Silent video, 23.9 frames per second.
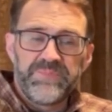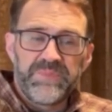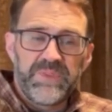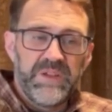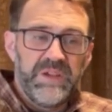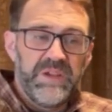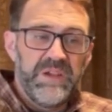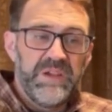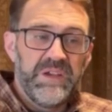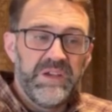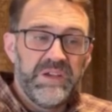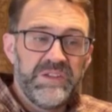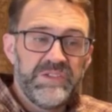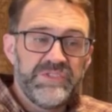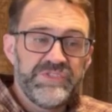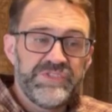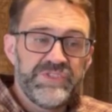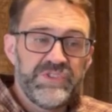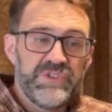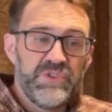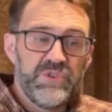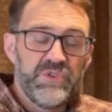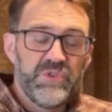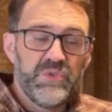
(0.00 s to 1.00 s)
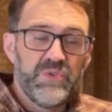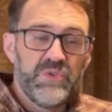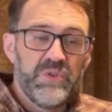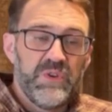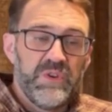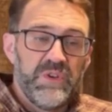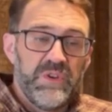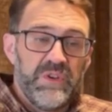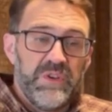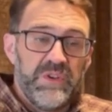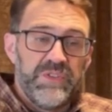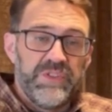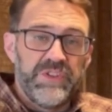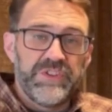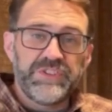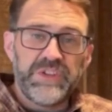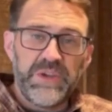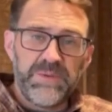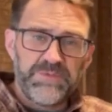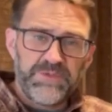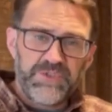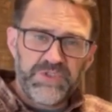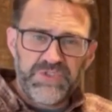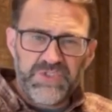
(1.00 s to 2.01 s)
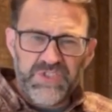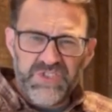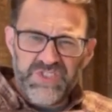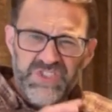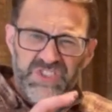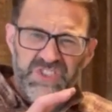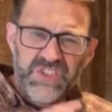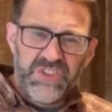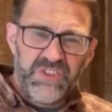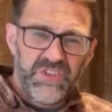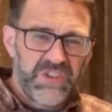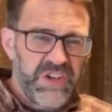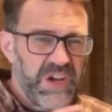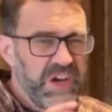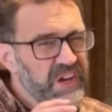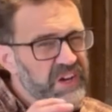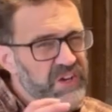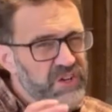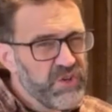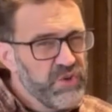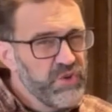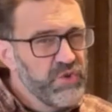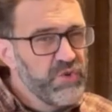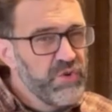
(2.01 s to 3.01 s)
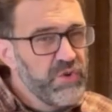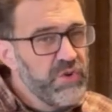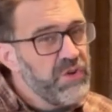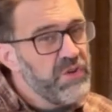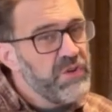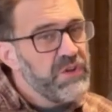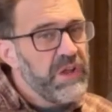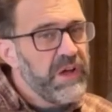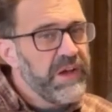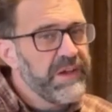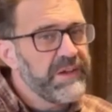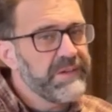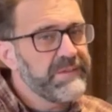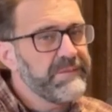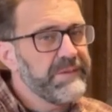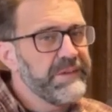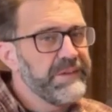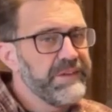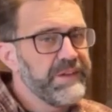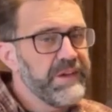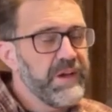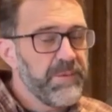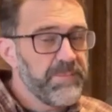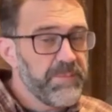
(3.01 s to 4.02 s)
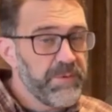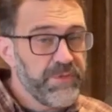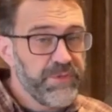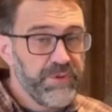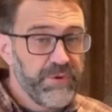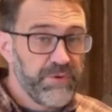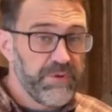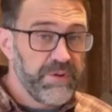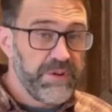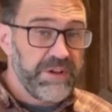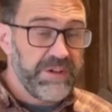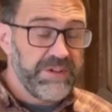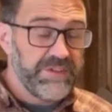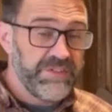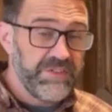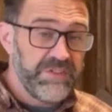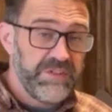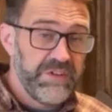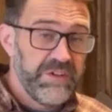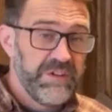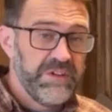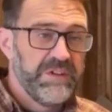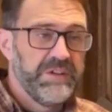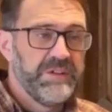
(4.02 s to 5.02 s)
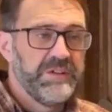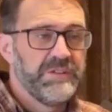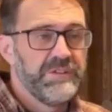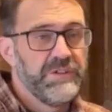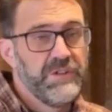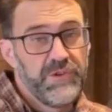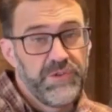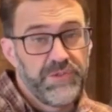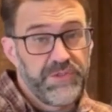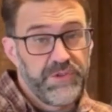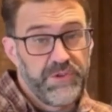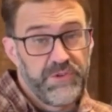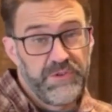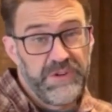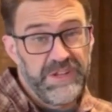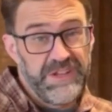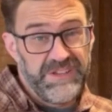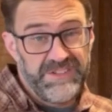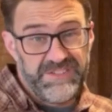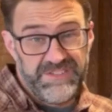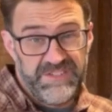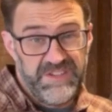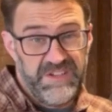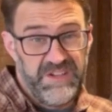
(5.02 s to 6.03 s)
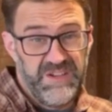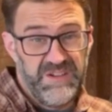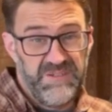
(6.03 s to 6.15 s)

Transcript: and so the temperatures are still kind of cool, like in the upper 30s, low 30s,